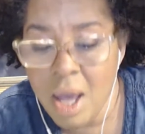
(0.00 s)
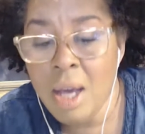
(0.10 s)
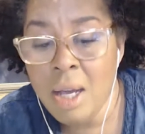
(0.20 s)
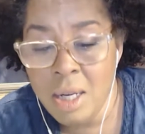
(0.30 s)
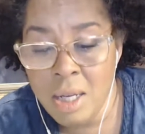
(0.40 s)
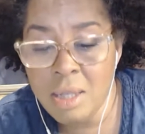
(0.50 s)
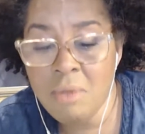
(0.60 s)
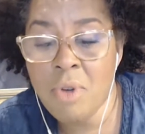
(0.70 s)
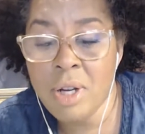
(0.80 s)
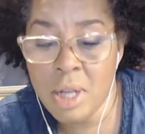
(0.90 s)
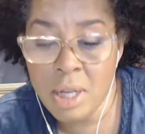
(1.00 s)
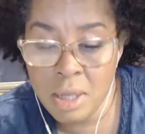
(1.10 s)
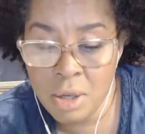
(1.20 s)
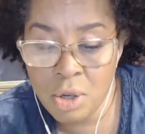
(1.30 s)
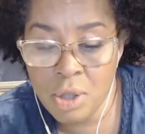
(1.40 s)
He needs some fresh
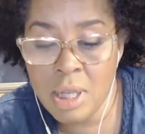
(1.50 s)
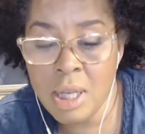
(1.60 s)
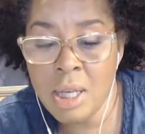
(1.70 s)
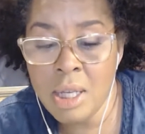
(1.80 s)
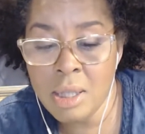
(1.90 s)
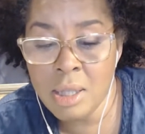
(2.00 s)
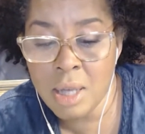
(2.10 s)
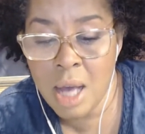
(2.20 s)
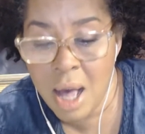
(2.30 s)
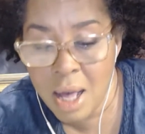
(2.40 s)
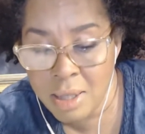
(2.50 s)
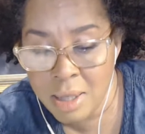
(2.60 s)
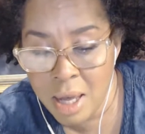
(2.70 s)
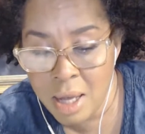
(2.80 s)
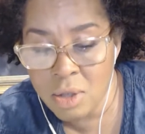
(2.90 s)
ideas. He's
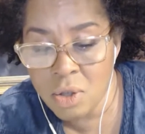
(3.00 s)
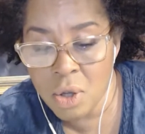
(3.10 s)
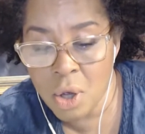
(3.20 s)
content.